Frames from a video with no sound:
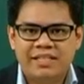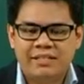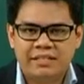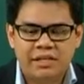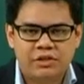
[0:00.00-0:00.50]

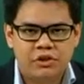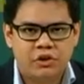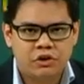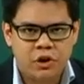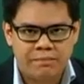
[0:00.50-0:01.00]
this is
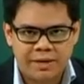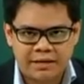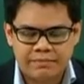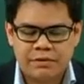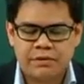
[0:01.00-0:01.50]
your topic.
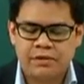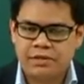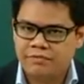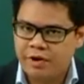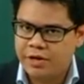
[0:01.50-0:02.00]
So,
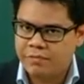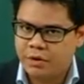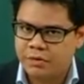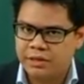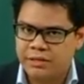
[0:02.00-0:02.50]
this is very
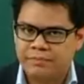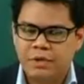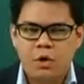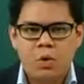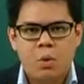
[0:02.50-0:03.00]
important.
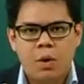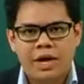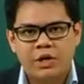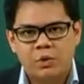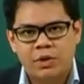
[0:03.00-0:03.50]

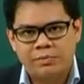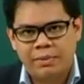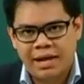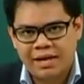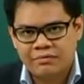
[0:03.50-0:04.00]
What are you
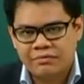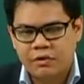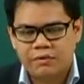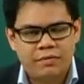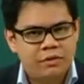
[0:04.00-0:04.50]
applying
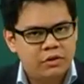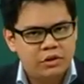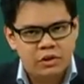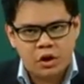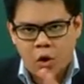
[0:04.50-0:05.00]
for?
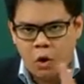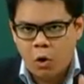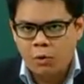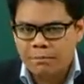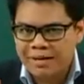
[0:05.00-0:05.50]
The
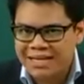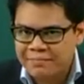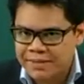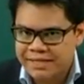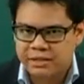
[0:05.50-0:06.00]
whole
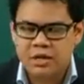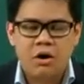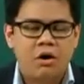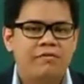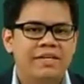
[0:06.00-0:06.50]
purpose
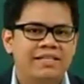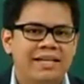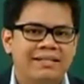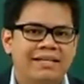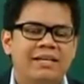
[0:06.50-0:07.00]
of this
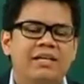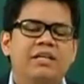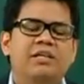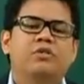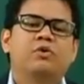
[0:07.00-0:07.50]
letter
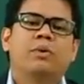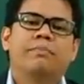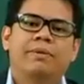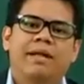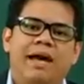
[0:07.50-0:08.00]
is to
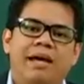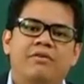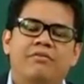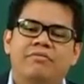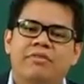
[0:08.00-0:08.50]
apply
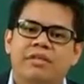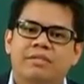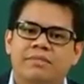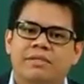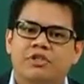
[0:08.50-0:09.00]
for
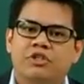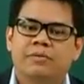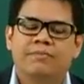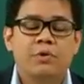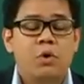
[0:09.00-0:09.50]
this
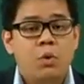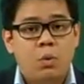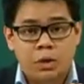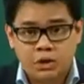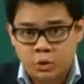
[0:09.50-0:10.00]
position.
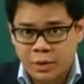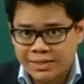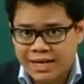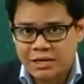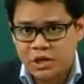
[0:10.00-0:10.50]
Once you are
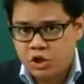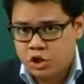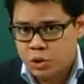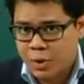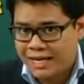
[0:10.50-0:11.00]
done,
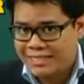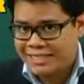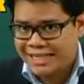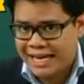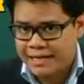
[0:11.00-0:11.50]
you
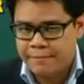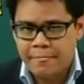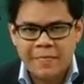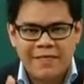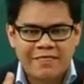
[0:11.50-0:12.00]
underline.
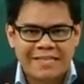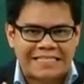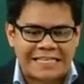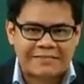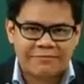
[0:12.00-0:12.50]

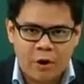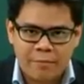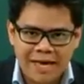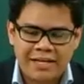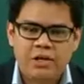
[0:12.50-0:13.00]
This is
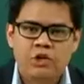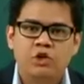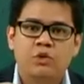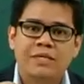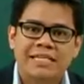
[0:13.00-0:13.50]
format,
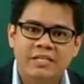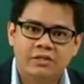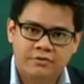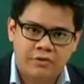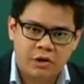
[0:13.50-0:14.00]
you need
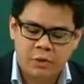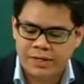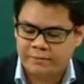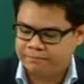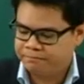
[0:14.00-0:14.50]
to follow it.